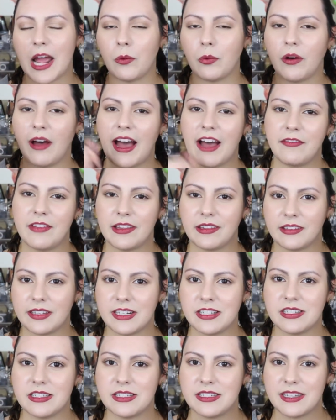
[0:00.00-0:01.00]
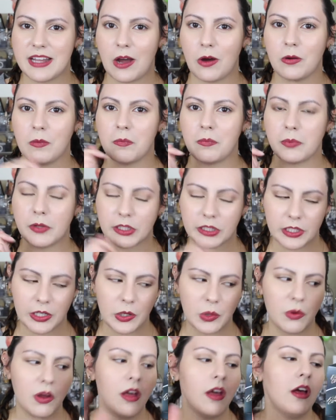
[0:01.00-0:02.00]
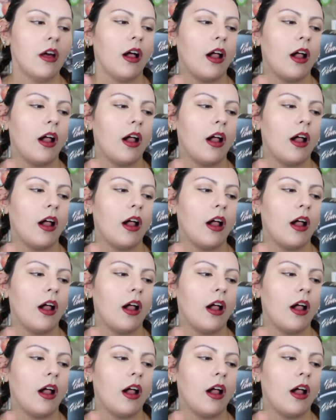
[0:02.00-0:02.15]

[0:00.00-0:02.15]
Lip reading: I will have it linked down below.